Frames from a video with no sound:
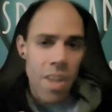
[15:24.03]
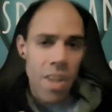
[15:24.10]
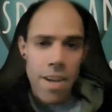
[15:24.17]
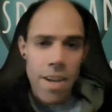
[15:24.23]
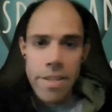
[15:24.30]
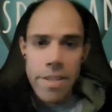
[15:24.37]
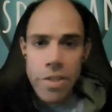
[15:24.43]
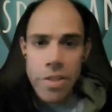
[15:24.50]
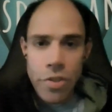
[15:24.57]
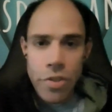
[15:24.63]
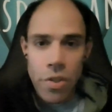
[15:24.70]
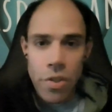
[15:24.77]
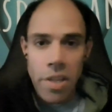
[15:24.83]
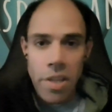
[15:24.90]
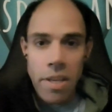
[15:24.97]

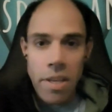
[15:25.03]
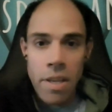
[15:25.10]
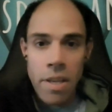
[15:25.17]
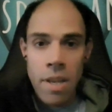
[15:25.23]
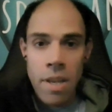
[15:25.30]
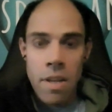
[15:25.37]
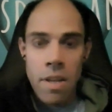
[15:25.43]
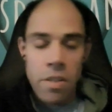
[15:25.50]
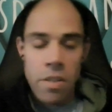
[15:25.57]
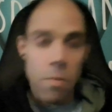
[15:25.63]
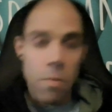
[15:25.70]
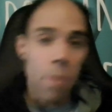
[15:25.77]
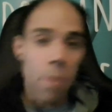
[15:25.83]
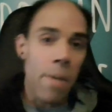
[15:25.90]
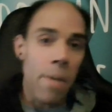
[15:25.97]
initially
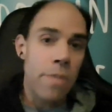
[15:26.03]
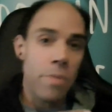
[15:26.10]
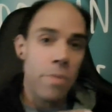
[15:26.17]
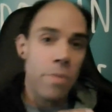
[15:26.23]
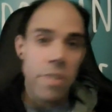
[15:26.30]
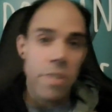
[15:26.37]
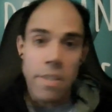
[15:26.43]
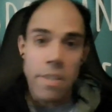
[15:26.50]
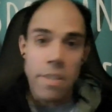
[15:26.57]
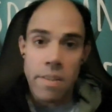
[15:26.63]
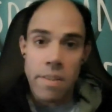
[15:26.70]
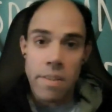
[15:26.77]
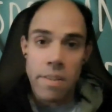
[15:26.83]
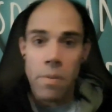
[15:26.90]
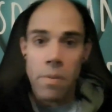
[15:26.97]
sparked my interest in
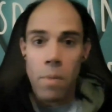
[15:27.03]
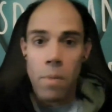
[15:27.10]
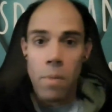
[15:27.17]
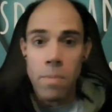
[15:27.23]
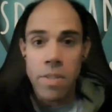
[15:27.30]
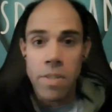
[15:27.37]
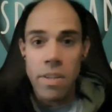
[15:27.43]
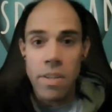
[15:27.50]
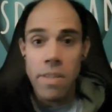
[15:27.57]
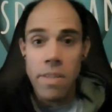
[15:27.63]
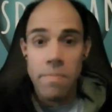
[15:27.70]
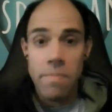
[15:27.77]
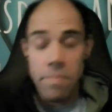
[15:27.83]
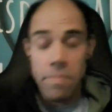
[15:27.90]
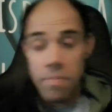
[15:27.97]
living in
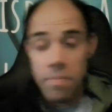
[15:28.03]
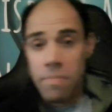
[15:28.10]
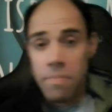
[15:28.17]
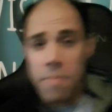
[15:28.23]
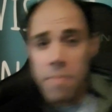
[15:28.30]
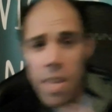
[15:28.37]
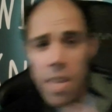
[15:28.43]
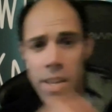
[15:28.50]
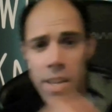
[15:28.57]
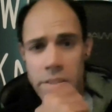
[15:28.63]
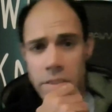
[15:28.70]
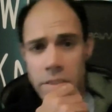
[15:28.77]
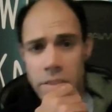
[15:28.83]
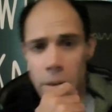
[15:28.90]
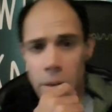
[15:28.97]
Wilmington, and
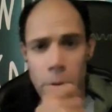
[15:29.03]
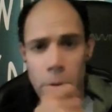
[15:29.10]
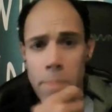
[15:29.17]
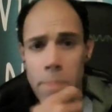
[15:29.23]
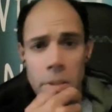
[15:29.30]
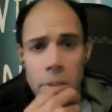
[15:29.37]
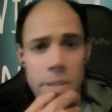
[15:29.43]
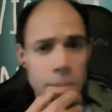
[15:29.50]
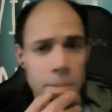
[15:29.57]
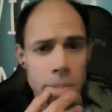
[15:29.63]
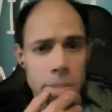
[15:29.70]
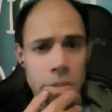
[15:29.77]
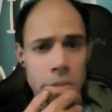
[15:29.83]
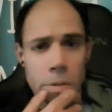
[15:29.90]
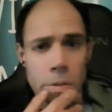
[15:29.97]
it's a great place. I mean,
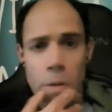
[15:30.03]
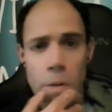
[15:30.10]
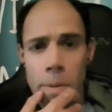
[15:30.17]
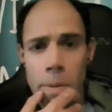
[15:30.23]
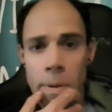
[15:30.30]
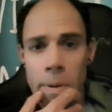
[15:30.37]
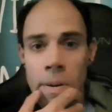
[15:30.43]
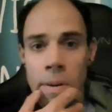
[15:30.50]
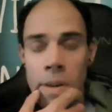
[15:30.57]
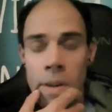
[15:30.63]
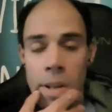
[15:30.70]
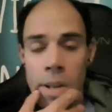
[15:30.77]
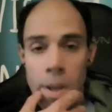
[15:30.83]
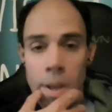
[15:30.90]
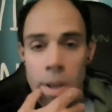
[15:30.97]
it's incredible.
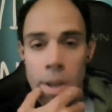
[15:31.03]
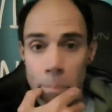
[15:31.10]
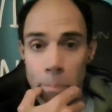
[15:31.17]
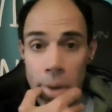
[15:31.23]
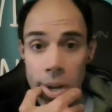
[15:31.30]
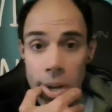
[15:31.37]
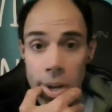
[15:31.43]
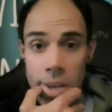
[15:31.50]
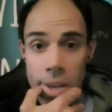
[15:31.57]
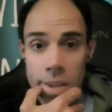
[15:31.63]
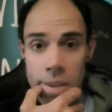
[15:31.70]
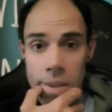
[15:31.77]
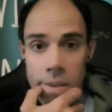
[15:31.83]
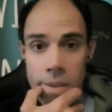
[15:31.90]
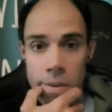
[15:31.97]
But
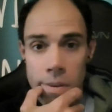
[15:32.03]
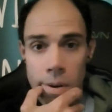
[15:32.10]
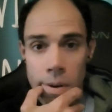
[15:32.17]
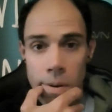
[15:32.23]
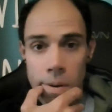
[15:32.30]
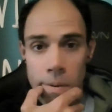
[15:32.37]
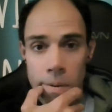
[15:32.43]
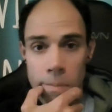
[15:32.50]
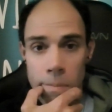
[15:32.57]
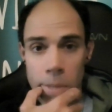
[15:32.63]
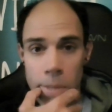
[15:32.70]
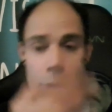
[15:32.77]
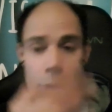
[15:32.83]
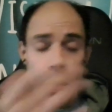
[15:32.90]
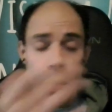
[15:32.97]

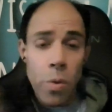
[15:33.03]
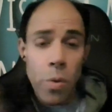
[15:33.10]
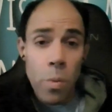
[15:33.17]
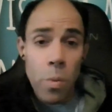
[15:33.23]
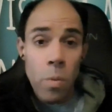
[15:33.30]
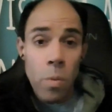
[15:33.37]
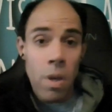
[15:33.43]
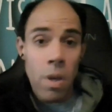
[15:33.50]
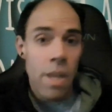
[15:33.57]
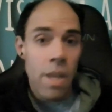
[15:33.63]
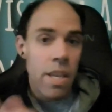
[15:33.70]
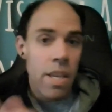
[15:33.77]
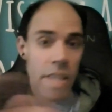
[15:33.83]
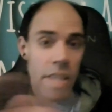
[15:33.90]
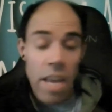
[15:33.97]
when you
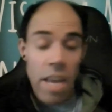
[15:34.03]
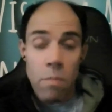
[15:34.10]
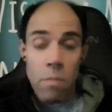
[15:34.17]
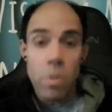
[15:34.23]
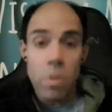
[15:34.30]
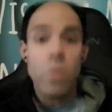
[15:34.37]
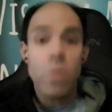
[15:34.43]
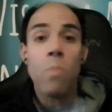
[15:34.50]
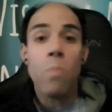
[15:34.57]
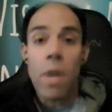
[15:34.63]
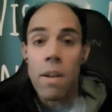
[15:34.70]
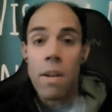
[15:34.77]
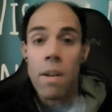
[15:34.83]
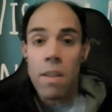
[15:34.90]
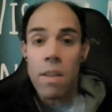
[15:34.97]
get what you want
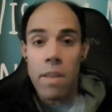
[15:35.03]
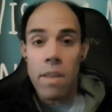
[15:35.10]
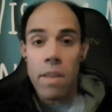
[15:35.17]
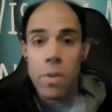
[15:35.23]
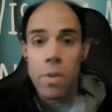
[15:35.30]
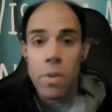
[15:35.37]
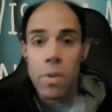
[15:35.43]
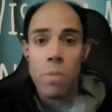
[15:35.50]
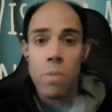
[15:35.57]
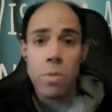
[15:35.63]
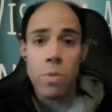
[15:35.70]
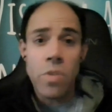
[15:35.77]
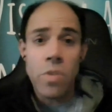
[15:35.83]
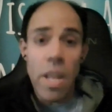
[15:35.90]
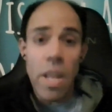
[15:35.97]
out of life, when you
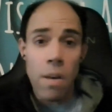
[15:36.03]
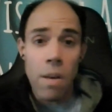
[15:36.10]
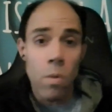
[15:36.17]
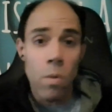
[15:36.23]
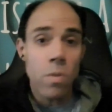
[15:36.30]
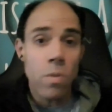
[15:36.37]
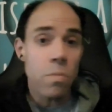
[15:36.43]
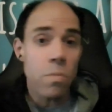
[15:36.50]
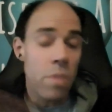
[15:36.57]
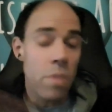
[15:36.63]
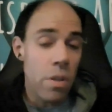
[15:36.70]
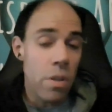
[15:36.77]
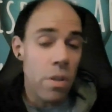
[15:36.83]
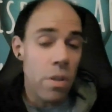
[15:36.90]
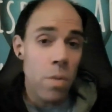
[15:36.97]
set goals, when
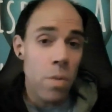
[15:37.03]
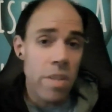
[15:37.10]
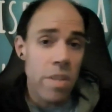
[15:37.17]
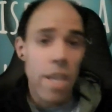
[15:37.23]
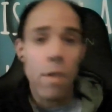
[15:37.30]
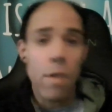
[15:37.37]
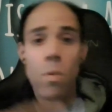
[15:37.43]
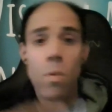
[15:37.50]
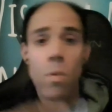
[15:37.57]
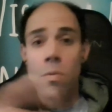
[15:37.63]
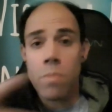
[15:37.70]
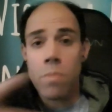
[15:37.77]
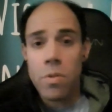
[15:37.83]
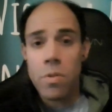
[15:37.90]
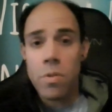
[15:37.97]
you attain goals,
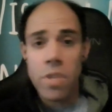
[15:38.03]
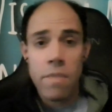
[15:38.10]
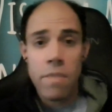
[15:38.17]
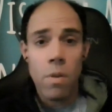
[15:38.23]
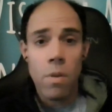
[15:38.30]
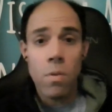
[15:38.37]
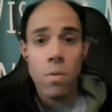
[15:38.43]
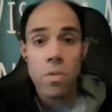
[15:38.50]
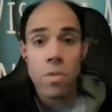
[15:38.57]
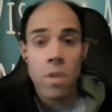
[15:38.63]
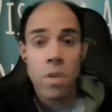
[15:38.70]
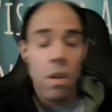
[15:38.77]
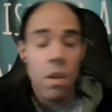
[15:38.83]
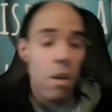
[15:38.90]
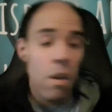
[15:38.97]
when you achieve goals,
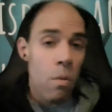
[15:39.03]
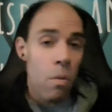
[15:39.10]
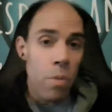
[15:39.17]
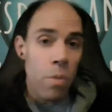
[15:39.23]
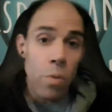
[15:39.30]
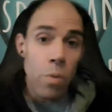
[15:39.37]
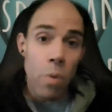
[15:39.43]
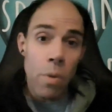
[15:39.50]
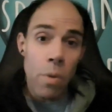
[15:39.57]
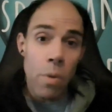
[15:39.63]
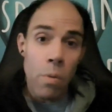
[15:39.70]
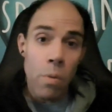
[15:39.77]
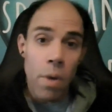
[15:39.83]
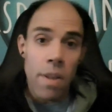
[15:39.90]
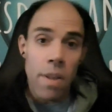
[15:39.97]
when you know what you
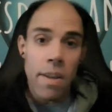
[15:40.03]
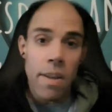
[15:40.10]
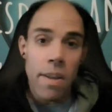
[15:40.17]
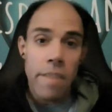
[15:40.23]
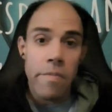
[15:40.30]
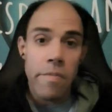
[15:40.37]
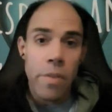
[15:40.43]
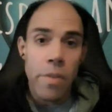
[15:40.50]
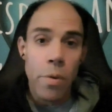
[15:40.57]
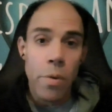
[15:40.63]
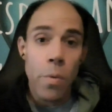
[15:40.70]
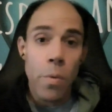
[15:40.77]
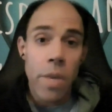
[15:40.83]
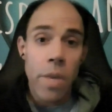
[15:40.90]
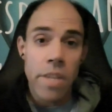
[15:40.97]
want out of life,
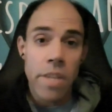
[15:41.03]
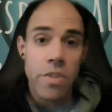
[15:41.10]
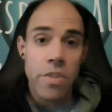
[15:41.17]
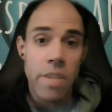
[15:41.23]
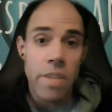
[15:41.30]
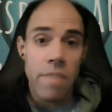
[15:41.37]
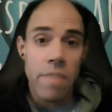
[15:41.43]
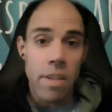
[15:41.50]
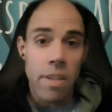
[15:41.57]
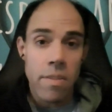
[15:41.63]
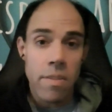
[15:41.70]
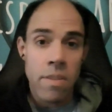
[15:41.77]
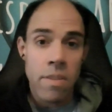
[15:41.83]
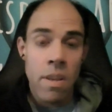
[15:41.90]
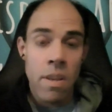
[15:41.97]
you can achieve
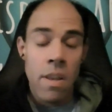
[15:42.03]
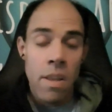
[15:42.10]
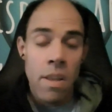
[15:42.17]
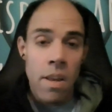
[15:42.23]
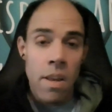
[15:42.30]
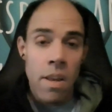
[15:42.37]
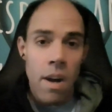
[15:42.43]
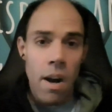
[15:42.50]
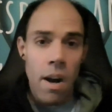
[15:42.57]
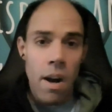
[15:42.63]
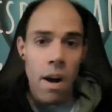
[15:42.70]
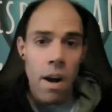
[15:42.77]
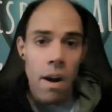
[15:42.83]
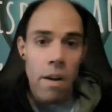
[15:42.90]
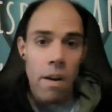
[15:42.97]
these
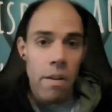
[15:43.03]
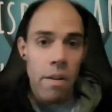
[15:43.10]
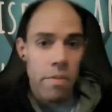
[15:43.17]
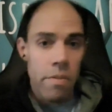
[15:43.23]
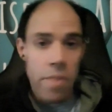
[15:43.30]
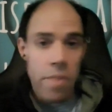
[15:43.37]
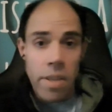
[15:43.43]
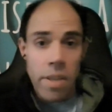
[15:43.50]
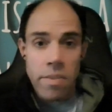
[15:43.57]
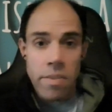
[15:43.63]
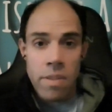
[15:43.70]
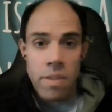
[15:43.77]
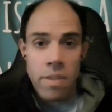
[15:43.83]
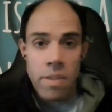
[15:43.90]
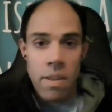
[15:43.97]

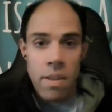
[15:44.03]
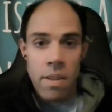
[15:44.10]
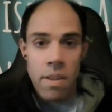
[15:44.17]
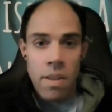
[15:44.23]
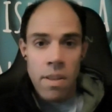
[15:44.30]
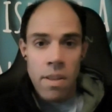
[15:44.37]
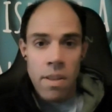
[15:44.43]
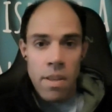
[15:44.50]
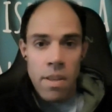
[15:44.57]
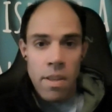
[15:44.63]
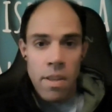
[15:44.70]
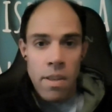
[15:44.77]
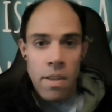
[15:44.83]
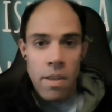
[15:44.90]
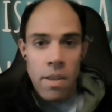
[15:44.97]
things.
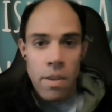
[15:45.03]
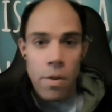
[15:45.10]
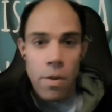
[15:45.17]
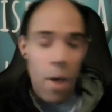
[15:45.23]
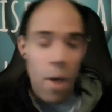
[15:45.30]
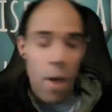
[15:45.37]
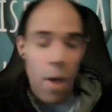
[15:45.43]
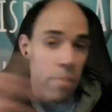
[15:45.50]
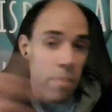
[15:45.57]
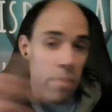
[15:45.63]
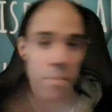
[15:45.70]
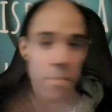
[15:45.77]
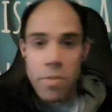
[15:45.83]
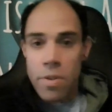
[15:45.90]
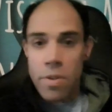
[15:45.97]
I went
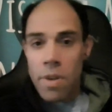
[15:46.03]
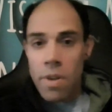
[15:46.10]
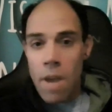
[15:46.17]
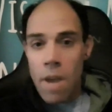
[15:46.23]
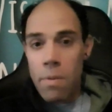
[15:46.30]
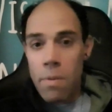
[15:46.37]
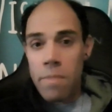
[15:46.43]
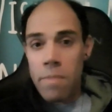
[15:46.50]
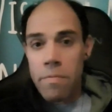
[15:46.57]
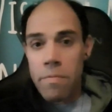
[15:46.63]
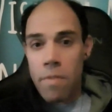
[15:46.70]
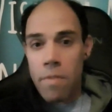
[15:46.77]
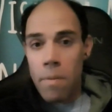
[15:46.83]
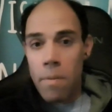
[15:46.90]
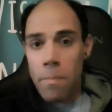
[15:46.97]

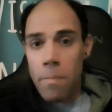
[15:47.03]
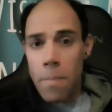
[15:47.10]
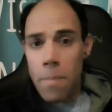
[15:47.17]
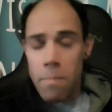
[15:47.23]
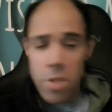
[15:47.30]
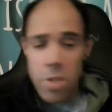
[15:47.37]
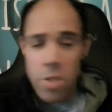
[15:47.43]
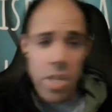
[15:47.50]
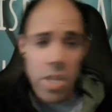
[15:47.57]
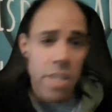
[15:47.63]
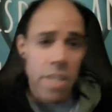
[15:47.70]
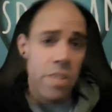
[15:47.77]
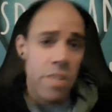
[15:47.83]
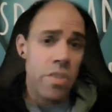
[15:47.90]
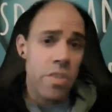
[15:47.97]
from
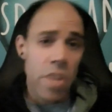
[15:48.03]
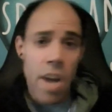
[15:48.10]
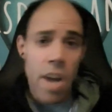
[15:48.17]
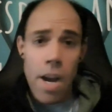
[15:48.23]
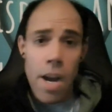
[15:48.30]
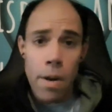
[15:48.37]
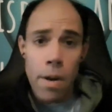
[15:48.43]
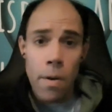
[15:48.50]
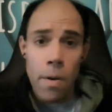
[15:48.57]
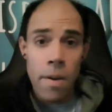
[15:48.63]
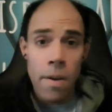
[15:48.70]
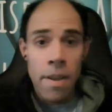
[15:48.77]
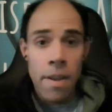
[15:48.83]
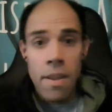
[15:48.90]
Michigan to Chicago,